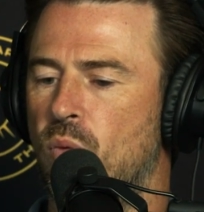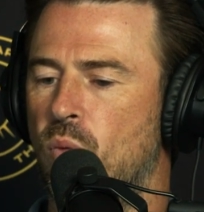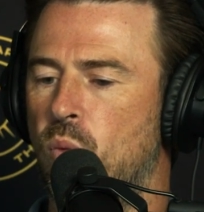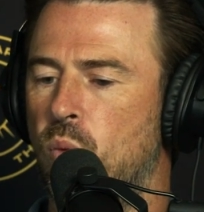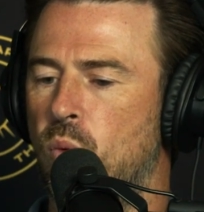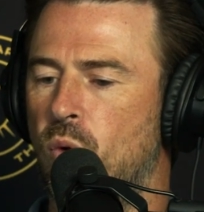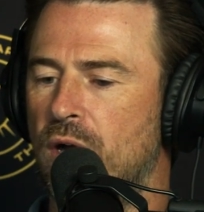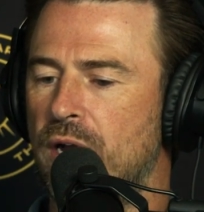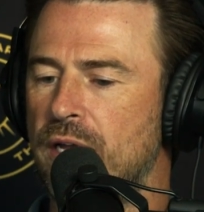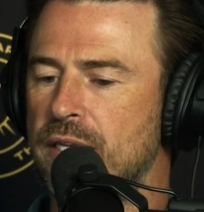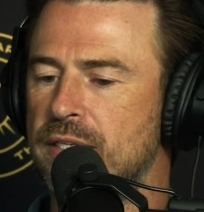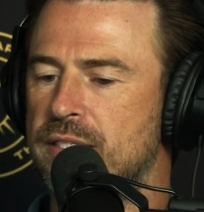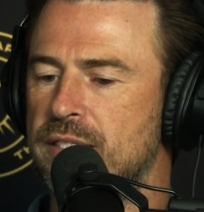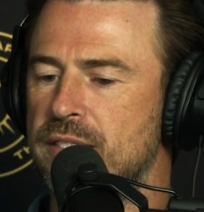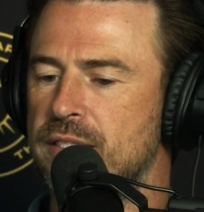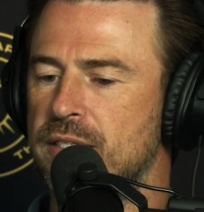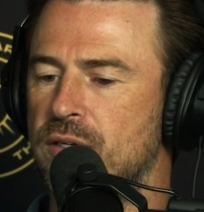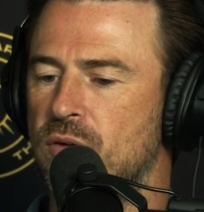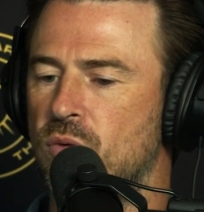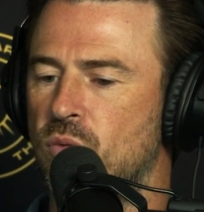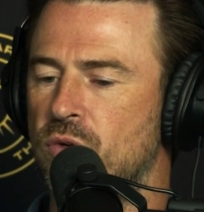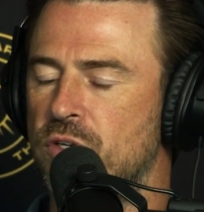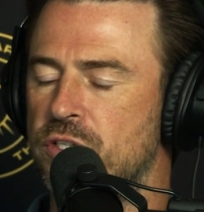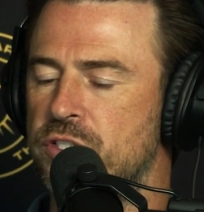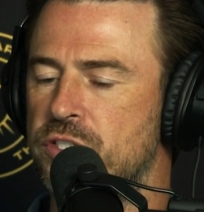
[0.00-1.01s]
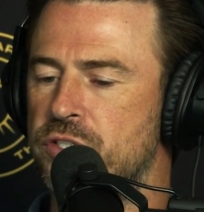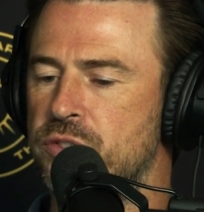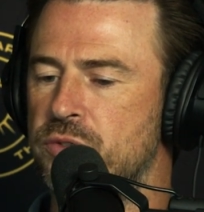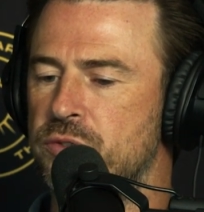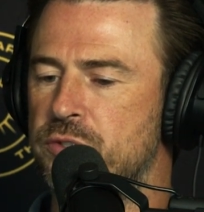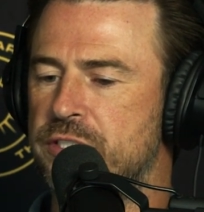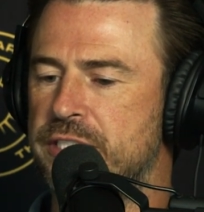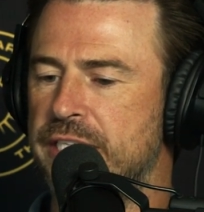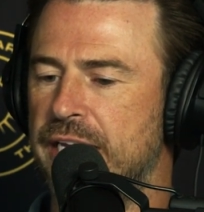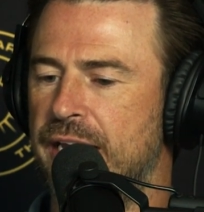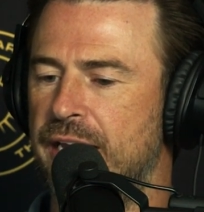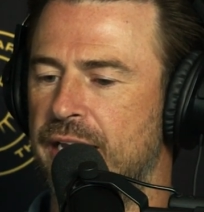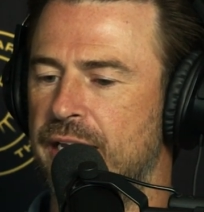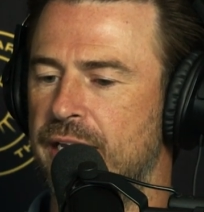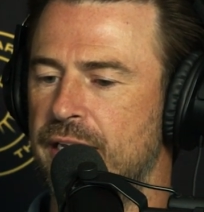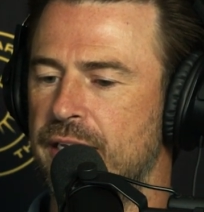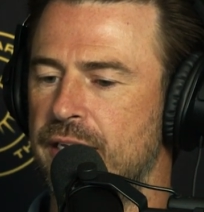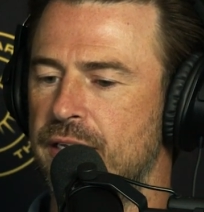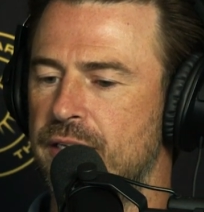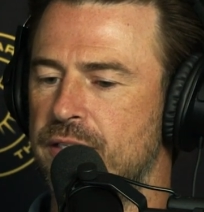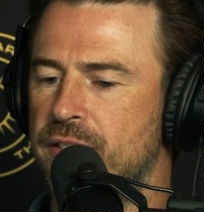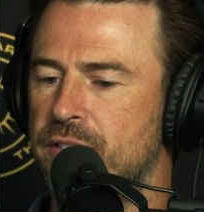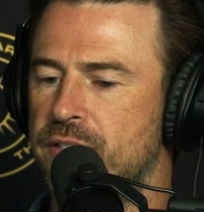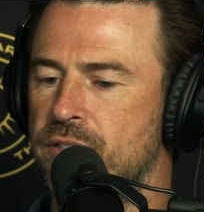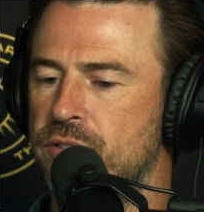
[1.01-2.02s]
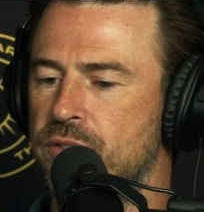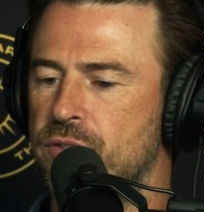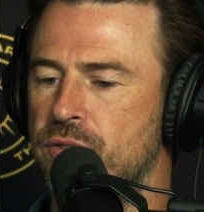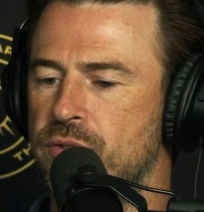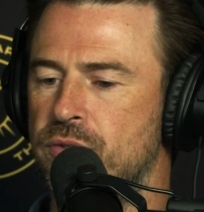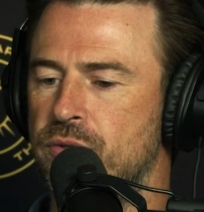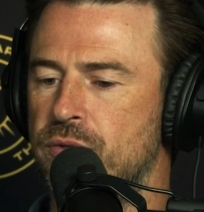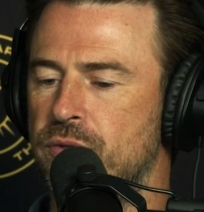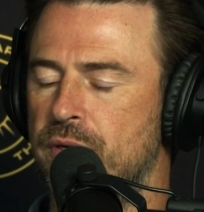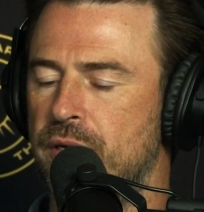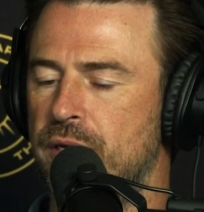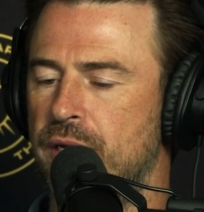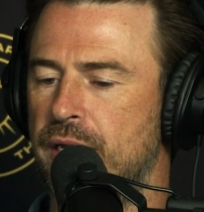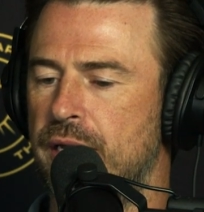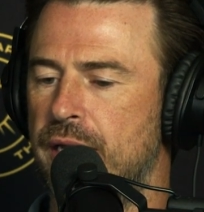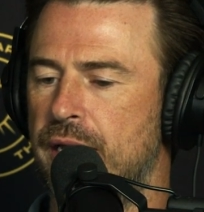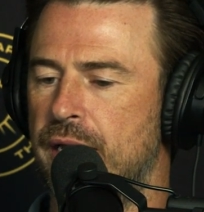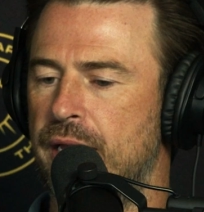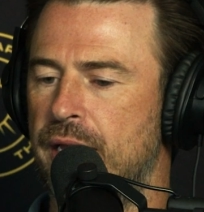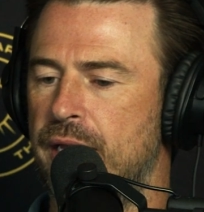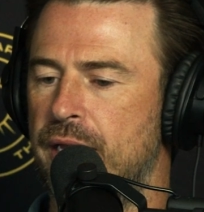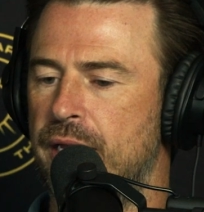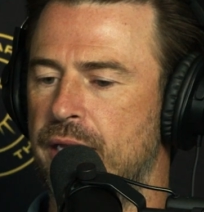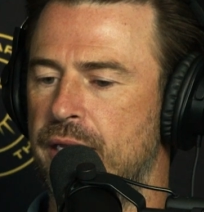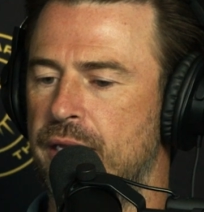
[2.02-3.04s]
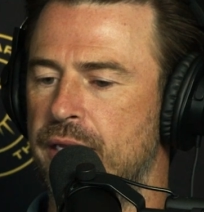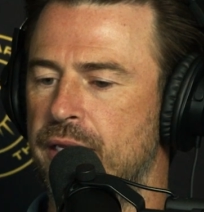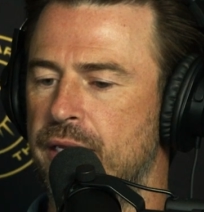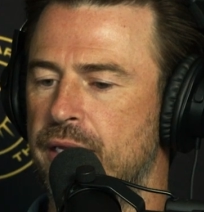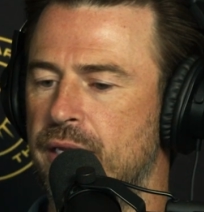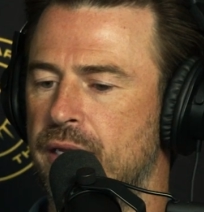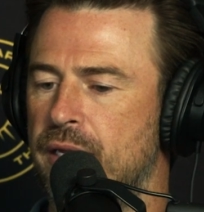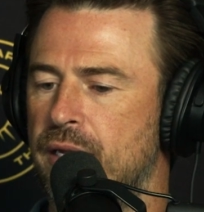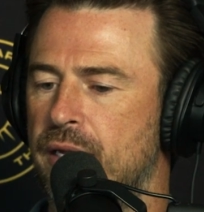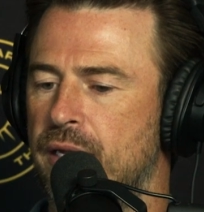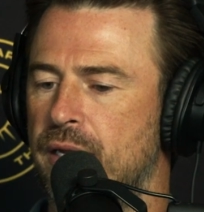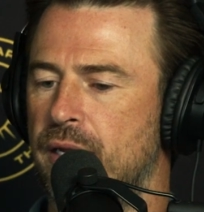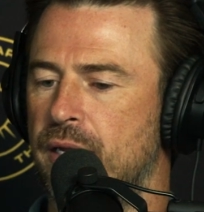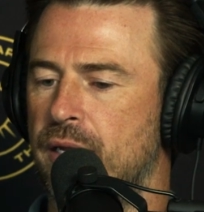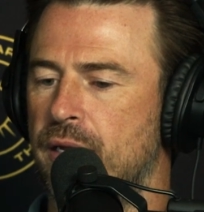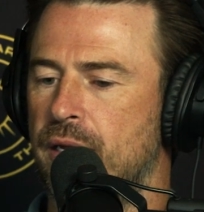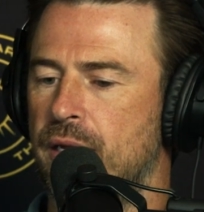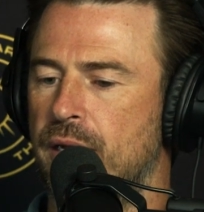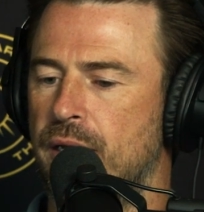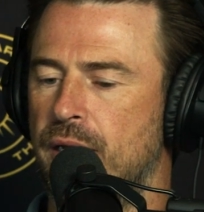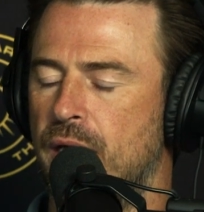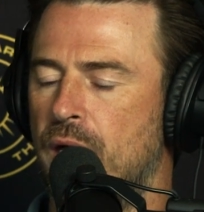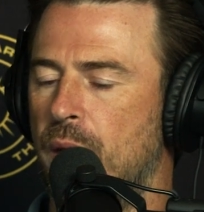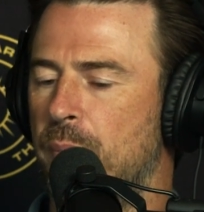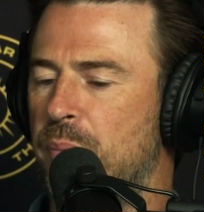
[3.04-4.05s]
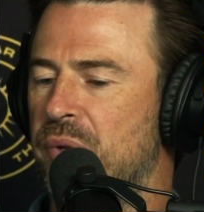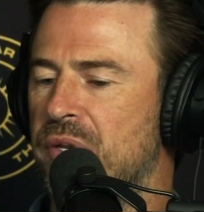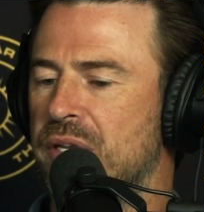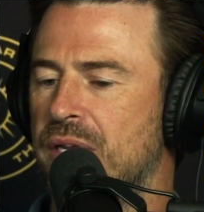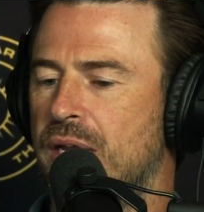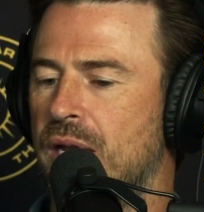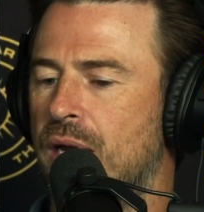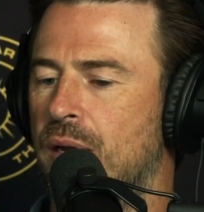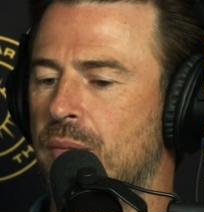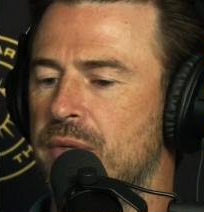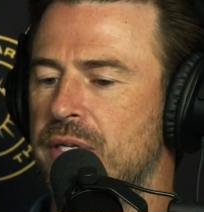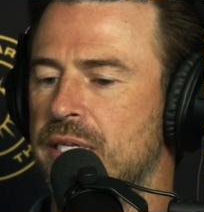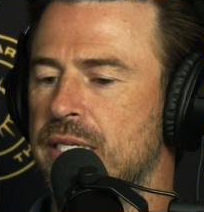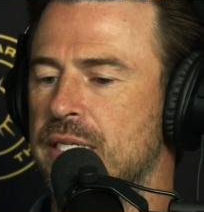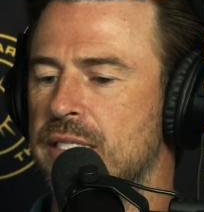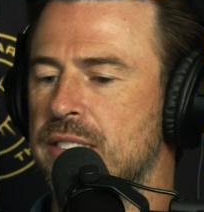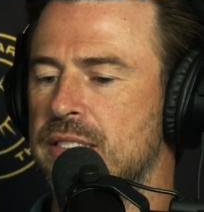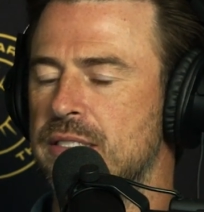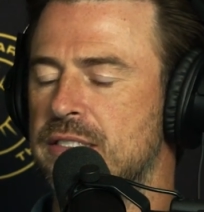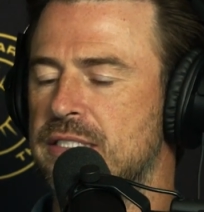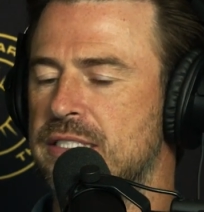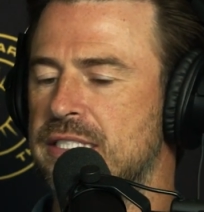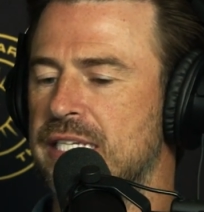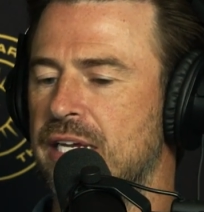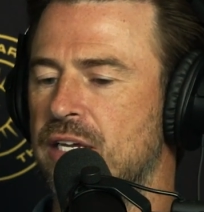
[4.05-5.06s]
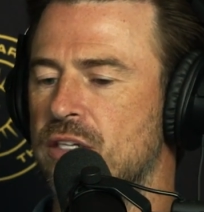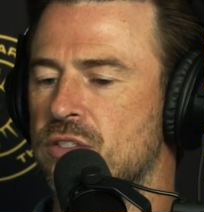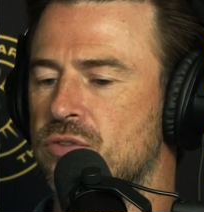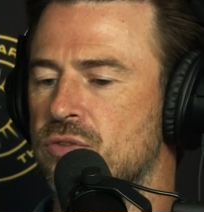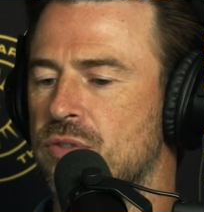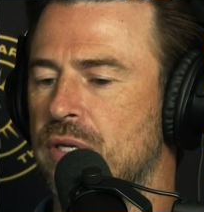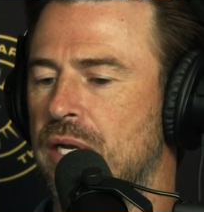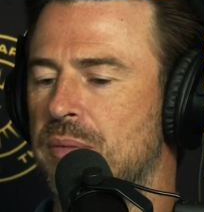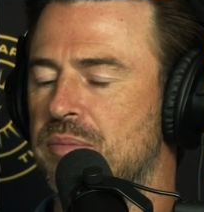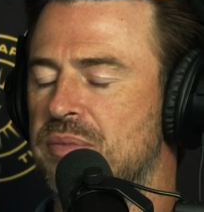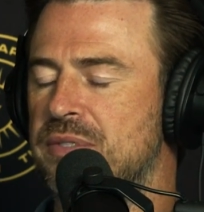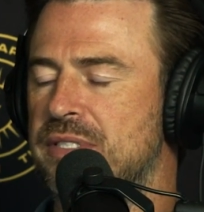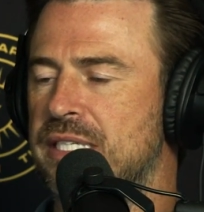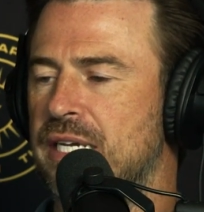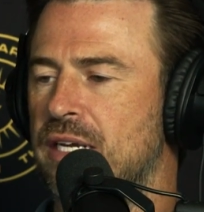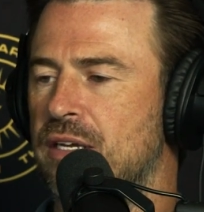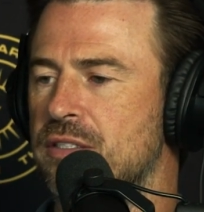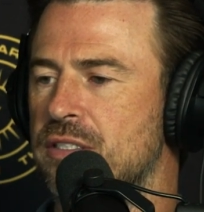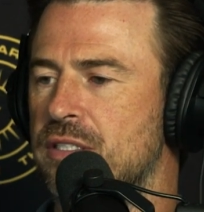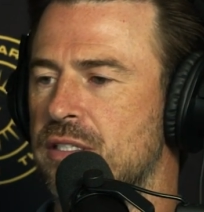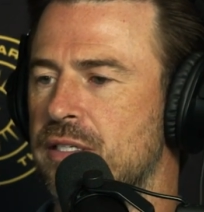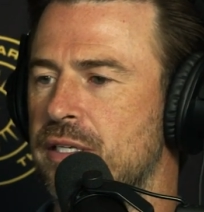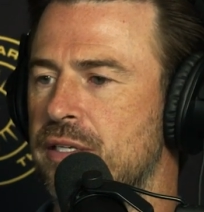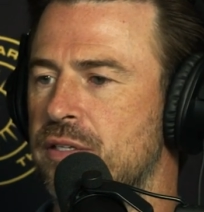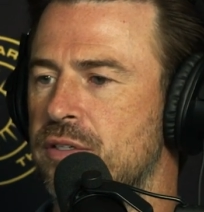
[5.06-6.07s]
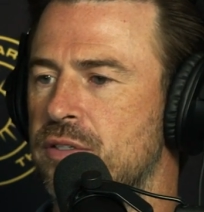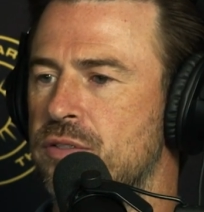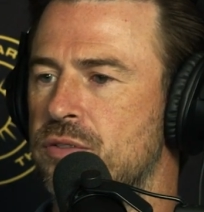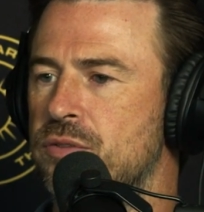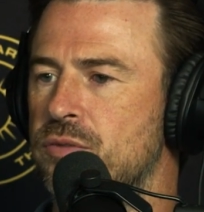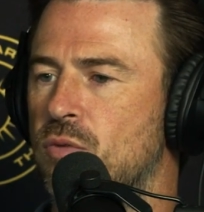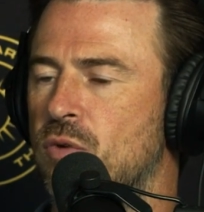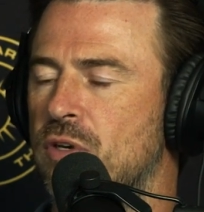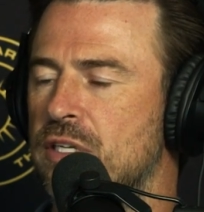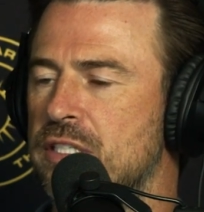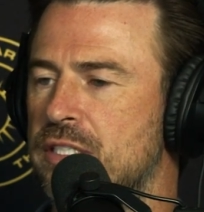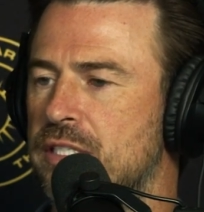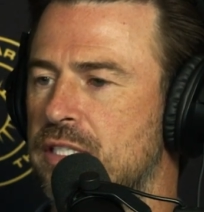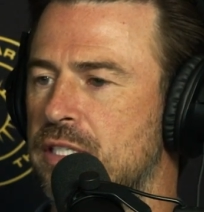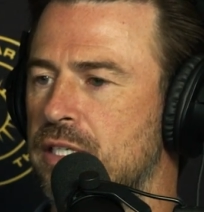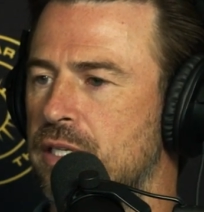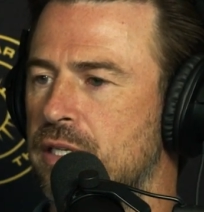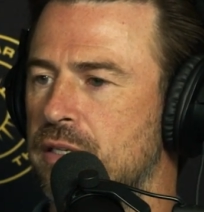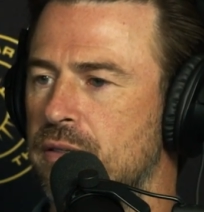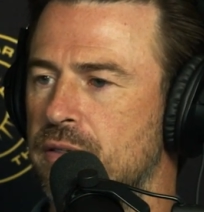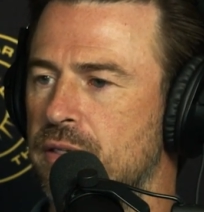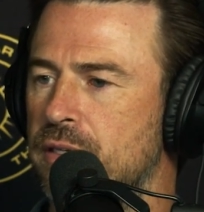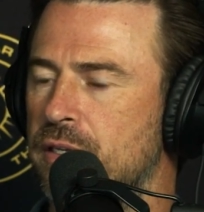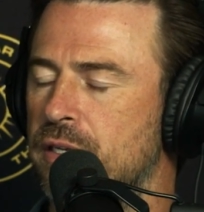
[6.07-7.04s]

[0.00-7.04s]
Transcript: what would you say to a up and coming sales rep, sales leader who wants to,